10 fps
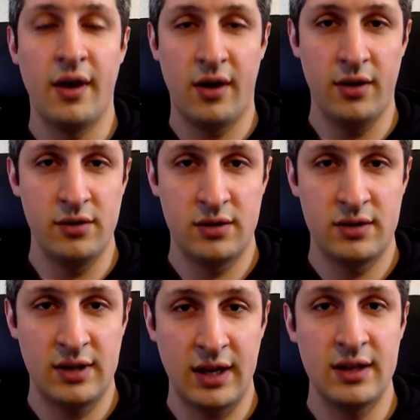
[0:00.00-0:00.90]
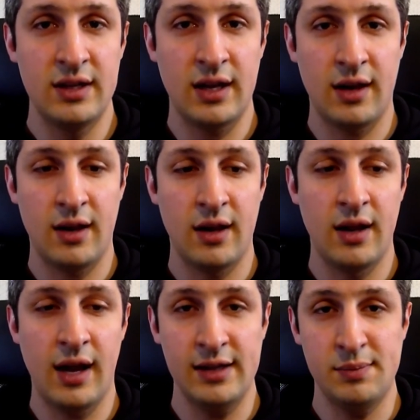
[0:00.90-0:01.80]
on a technical
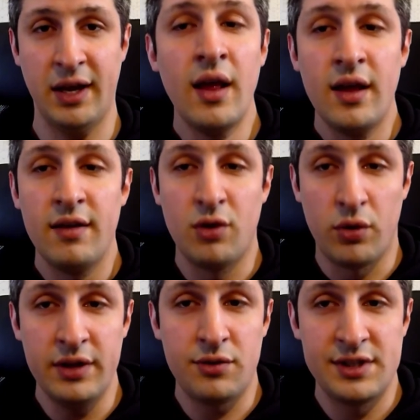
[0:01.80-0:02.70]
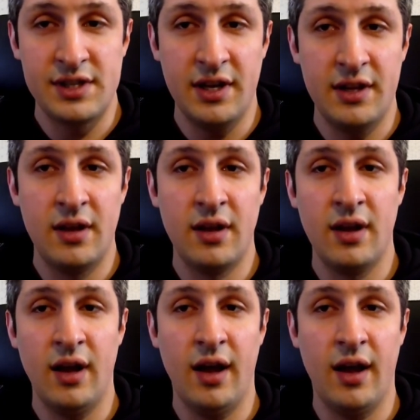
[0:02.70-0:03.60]
aspect. If you're interested,
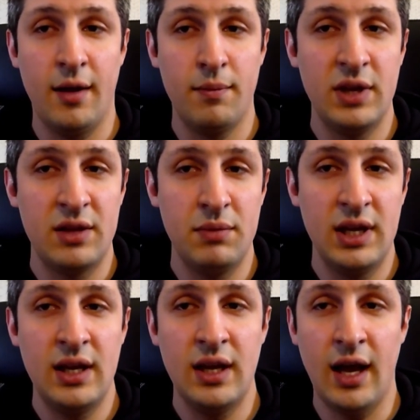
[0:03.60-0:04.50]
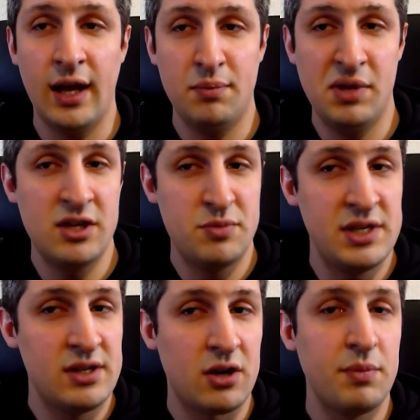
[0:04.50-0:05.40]
meet me at PHP
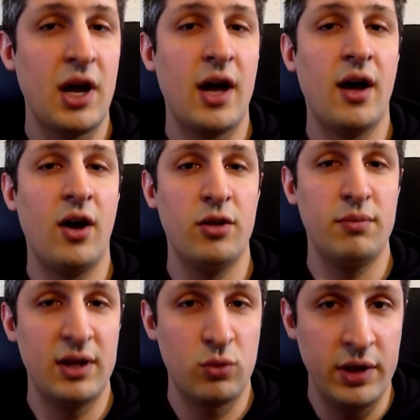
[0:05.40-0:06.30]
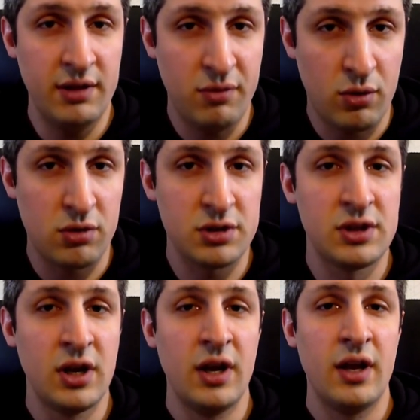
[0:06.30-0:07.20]
Serbia on May 24th.
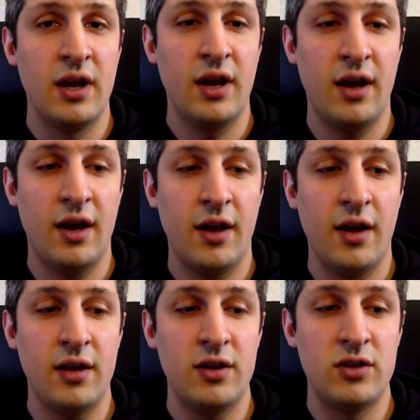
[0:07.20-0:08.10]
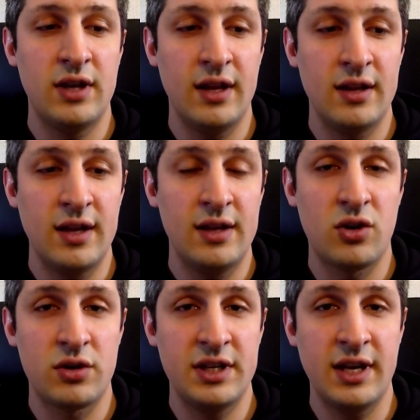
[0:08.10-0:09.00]
You can get your
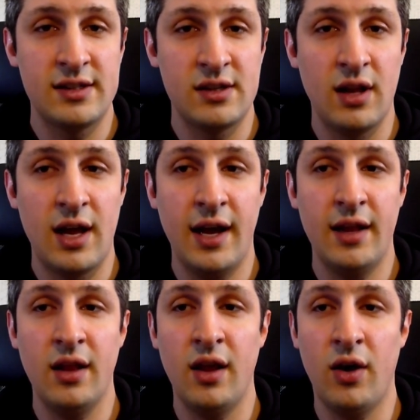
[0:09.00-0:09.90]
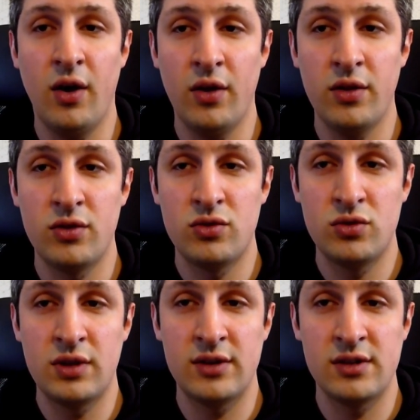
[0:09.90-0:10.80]
tickets online on
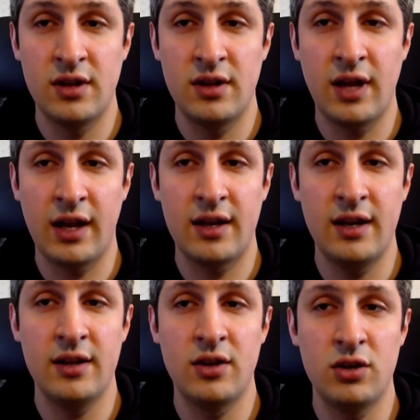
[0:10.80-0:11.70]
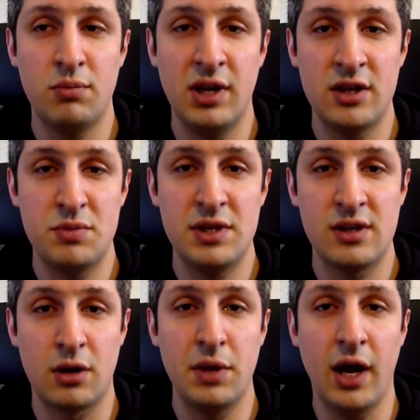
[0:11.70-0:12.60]

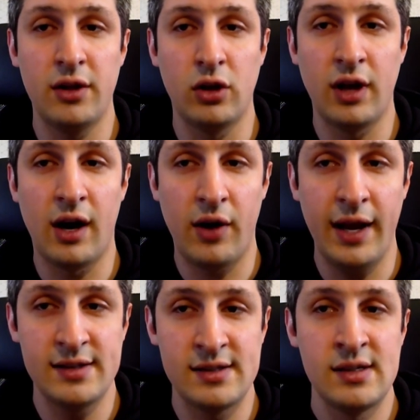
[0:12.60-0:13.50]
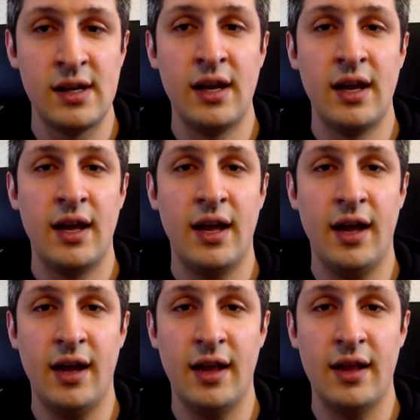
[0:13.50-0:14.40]
2019.phpserbia.rs,
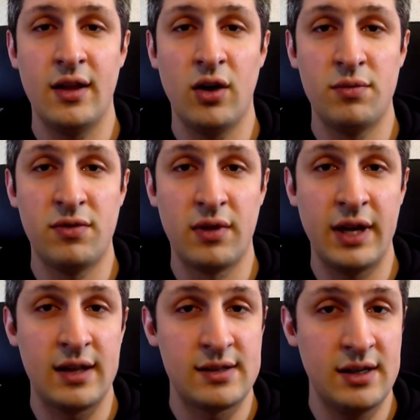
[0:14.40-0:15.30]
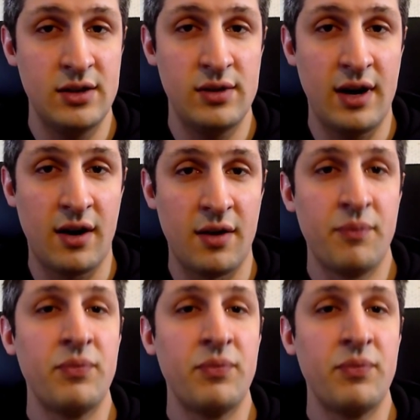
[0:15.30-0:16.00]
and hopefully I'll see you there.